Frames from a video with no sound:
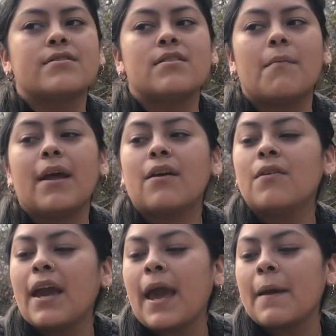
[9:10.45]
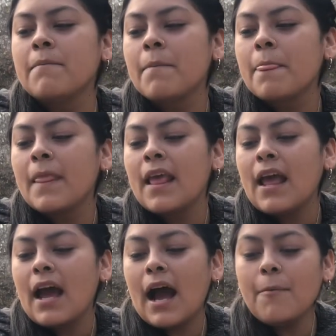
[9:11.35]
So I'm like, okay,
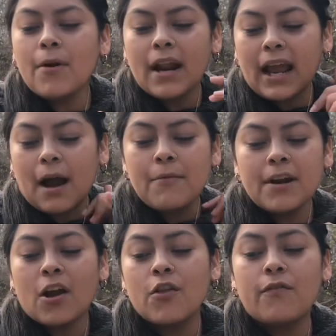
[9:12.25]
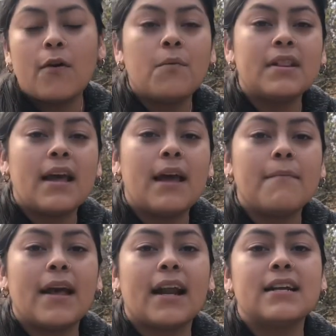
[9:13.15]
I'm already on the phone with
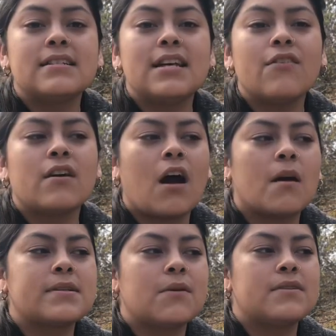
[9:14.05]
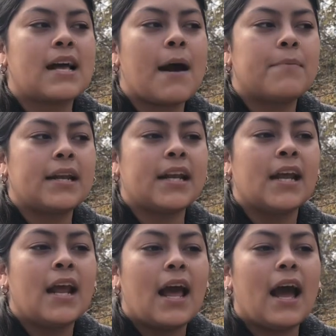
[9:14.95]
them, and I tell the cops like what's happening,
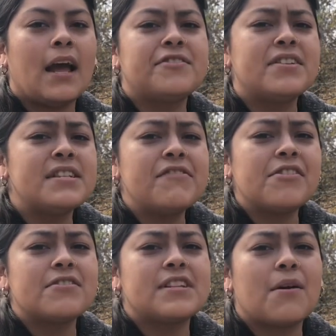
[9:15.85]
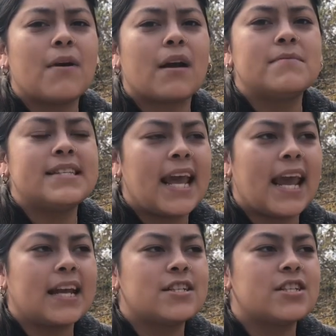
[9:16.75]
and she doesn't even understand what I'm saying.